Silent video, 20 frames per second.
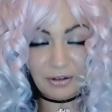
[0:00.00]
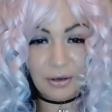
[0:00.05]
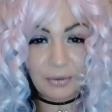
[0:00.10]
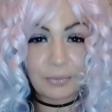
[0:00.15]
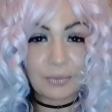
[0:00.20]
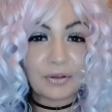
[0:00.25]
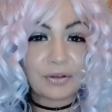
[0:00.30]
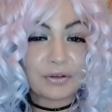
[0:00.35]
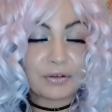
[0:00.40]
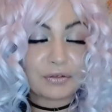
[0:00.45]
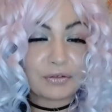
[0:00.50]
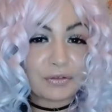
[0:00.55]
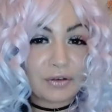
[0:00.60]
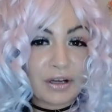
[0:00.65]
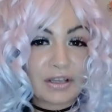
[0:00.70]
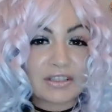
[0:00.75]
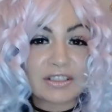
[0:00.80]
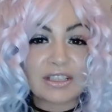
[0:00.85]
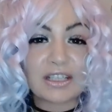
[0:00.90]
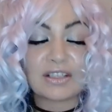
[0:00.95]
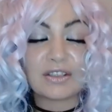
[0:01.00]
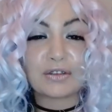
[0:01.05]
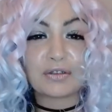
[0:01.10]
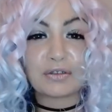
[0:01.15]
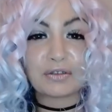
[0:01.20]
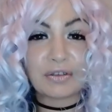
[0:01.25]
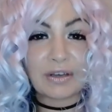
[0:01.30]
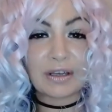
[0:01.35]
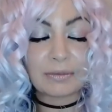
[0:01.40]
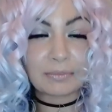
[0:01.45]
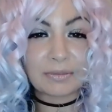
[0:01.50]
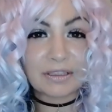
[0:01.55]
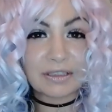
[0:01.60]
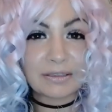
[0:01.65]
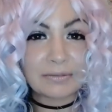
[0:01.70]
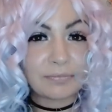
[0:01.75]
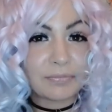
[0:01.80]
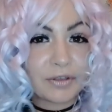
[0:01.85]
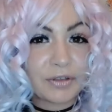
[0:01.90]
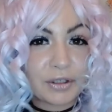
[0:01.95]
and with your friends and your family,
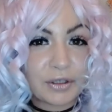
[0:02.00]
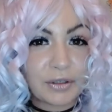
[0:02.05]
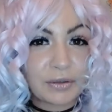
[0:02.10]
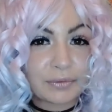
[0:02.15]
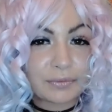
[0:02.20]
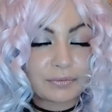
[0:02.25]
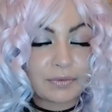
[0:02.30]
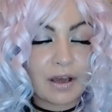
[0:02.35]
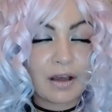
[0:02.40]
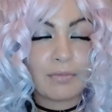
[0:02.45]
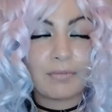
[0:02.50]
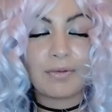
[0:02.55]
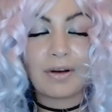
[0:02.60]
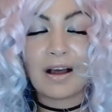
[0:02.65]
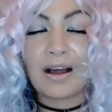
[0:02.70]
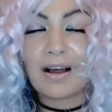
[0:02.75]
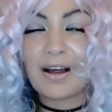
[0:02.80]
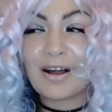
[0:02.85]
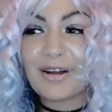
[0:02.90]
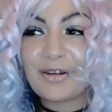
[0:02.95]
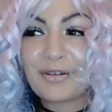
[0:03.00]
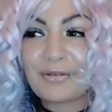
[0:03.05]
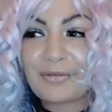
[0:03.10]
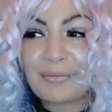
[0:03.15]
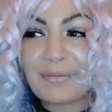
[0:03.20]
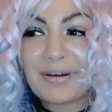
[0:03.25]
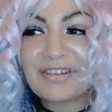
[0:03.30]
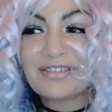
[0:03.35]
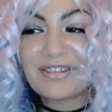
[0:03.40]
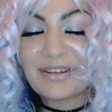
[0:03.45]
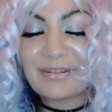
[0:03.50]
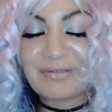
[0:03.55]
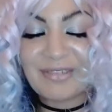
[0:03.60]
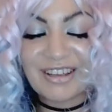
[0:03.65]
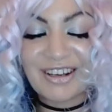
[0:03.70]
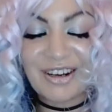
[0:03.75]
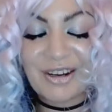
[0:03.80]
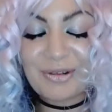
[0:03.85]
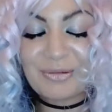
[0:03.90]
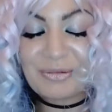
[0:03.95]
you know, my family
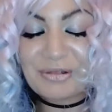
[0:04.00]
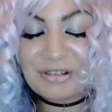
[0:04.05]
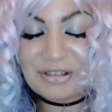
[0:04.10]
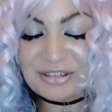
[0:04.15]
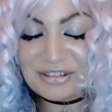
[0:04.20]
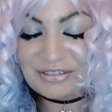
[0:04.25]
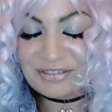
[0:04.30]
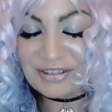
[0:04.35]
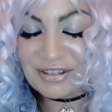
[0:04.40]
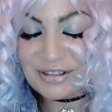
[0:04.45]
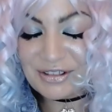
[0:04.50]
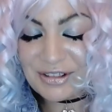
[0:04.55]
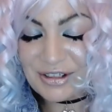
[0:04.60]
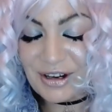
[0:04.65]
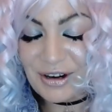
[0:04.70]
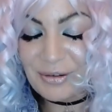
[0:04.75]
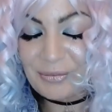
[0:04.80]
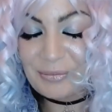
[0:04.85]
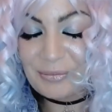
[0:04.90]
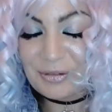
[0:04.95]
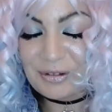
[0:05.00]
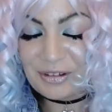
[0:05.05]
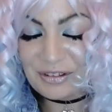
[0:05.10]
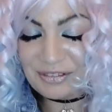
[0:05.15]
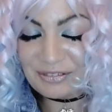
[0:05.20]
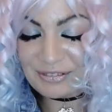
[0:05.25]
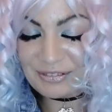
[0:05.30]
and I are pretty divergent on more than